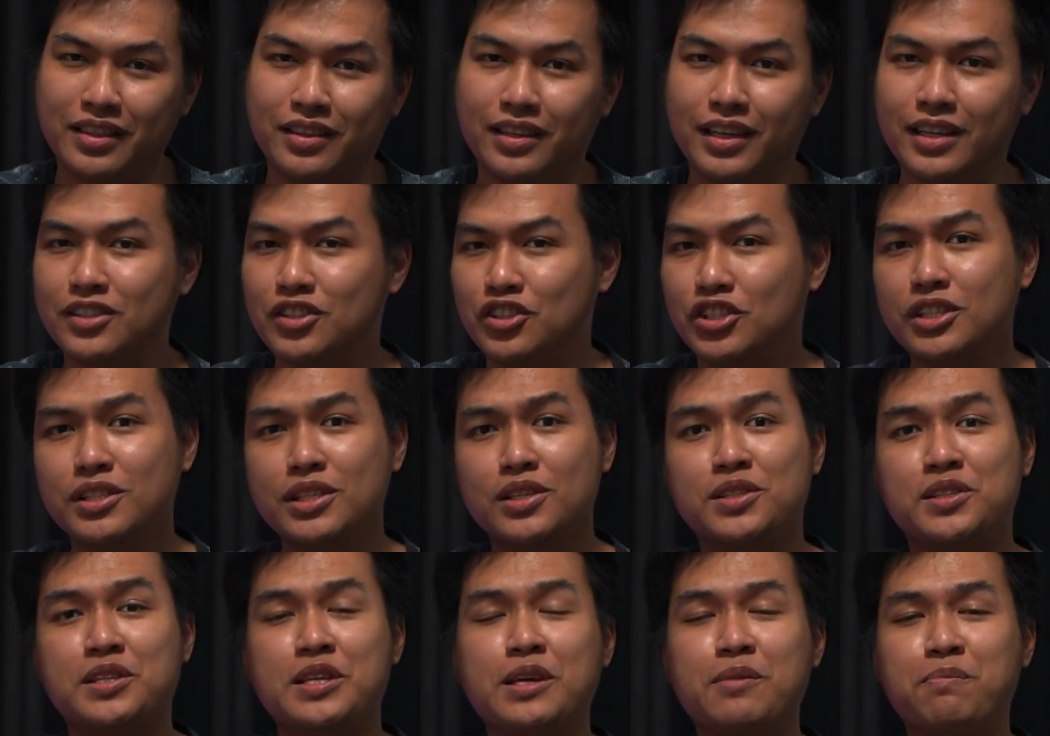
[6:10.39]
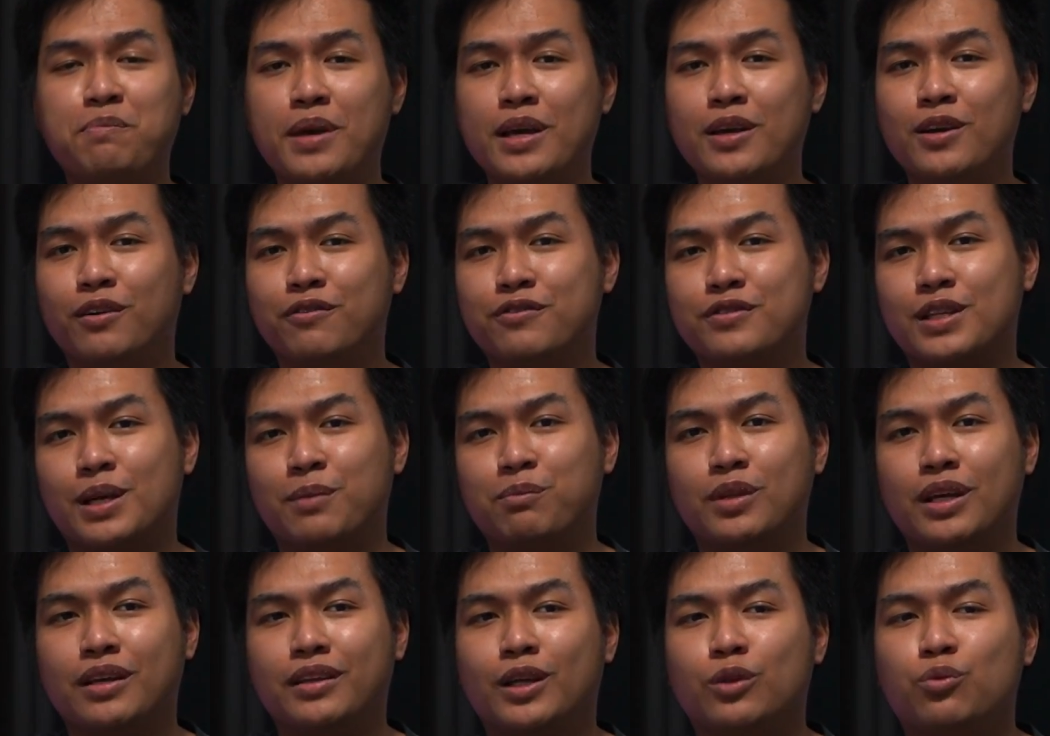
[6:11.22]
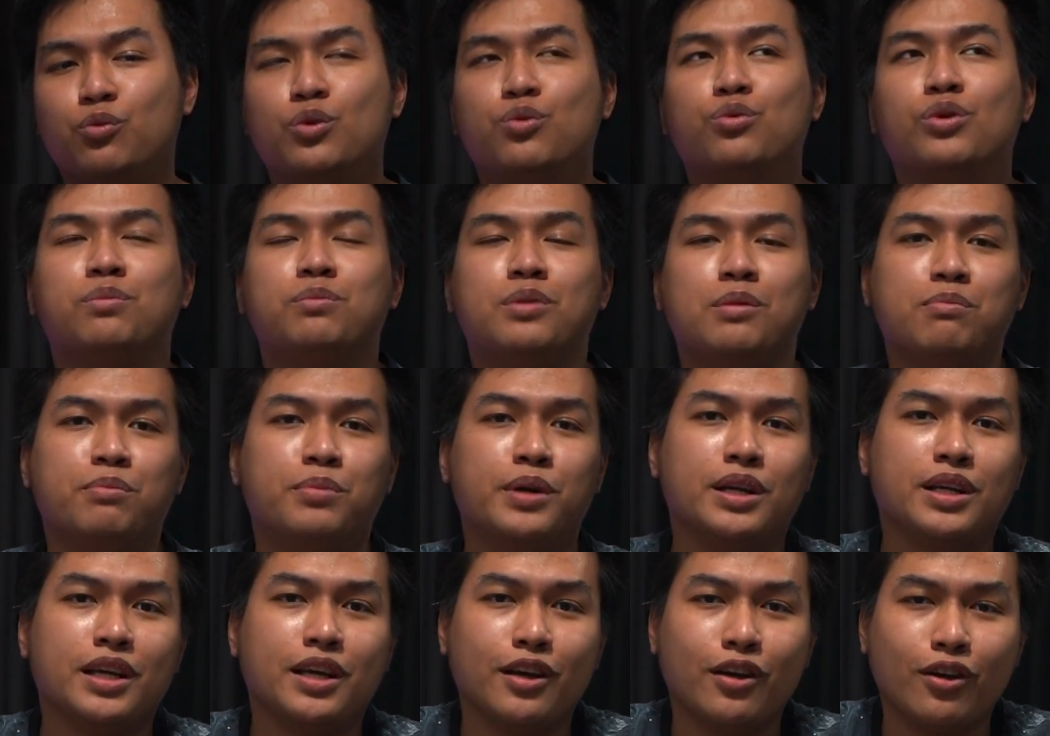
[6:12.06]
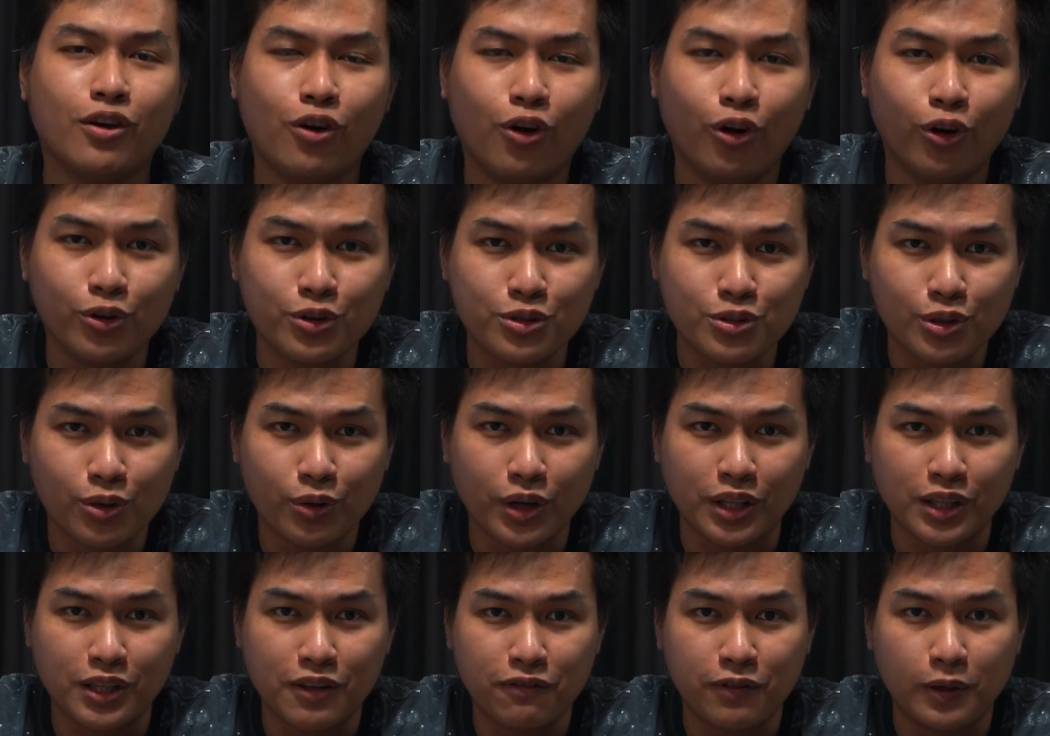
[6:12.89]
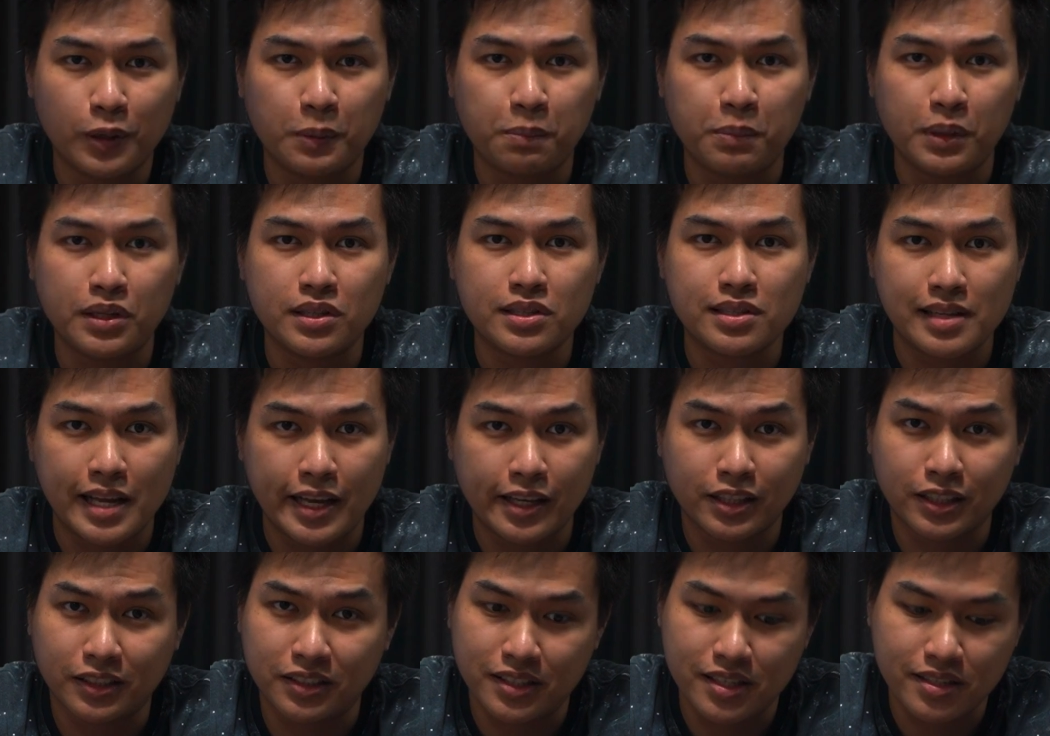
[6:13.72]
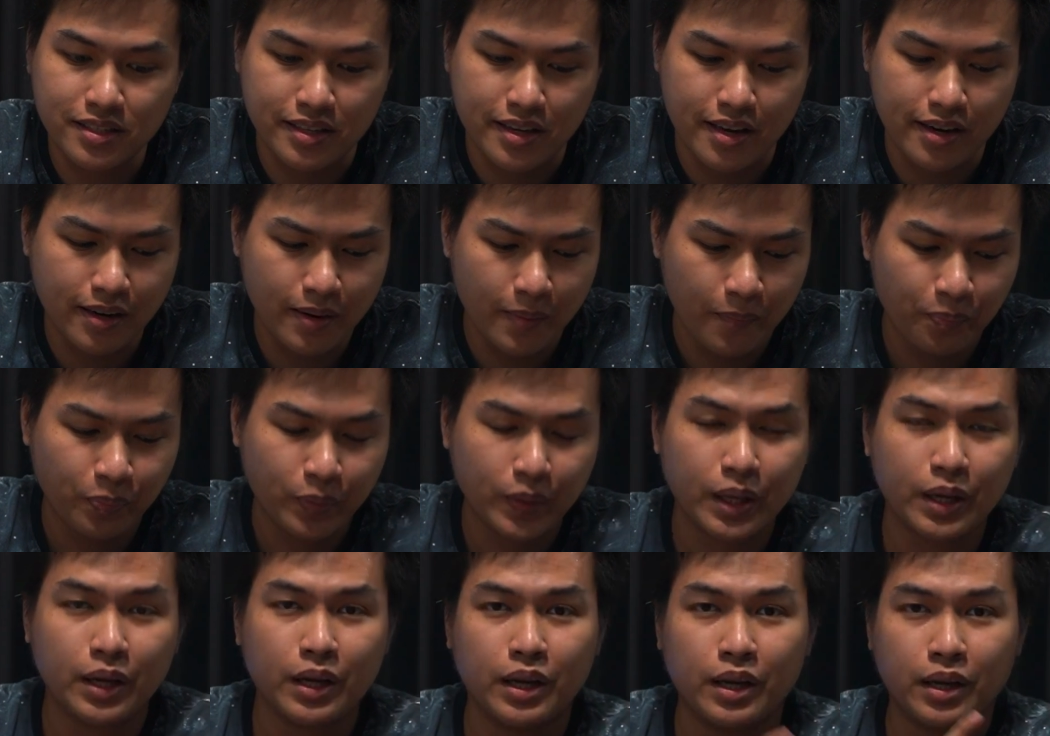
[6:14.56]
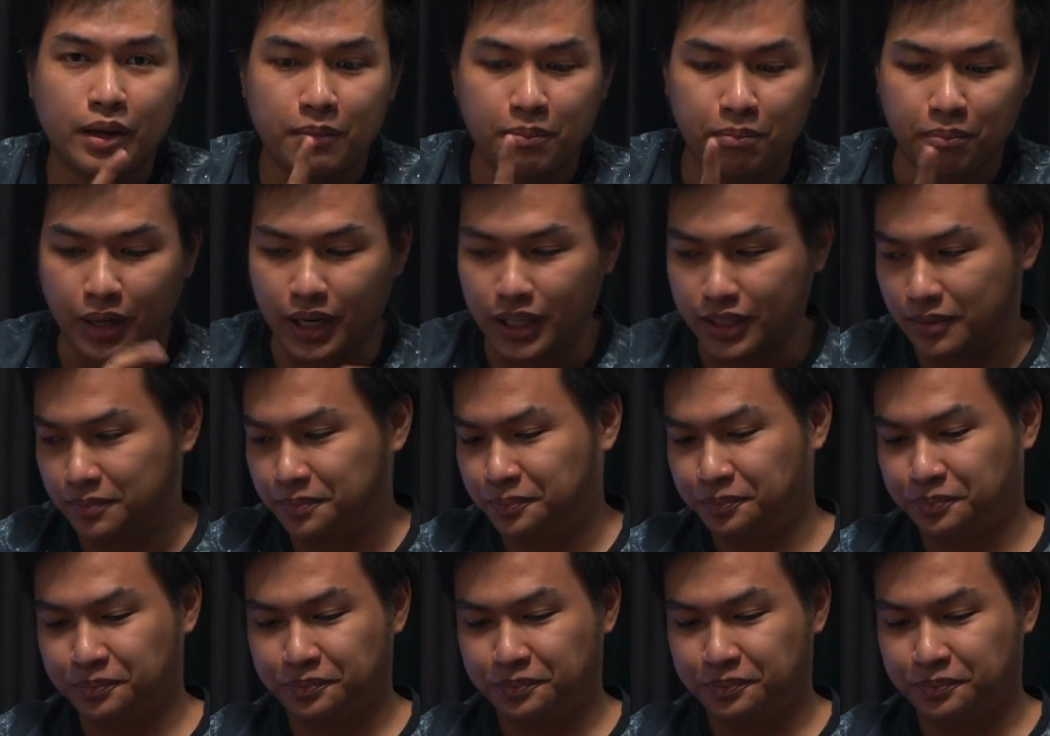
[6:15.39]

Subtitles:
It's just a sneak peek of something that we will be bringing also in the Philippines later this year, but